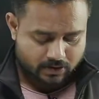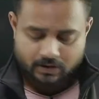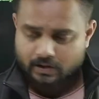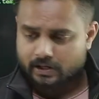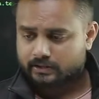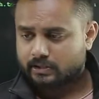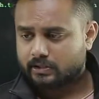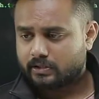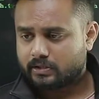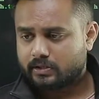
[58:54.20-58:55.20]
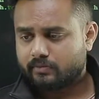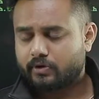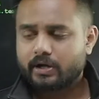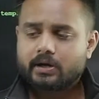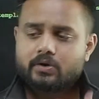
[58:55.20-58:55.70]
I think what
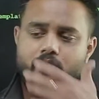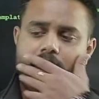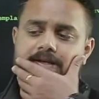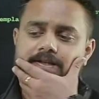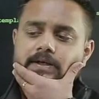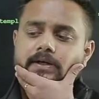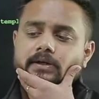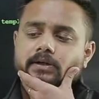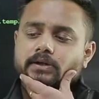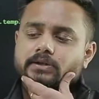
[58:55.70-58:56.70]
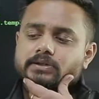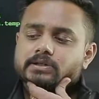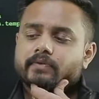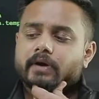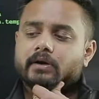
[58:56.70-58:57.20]
I can do, guys, here,
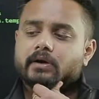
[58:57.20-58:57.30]
just wait.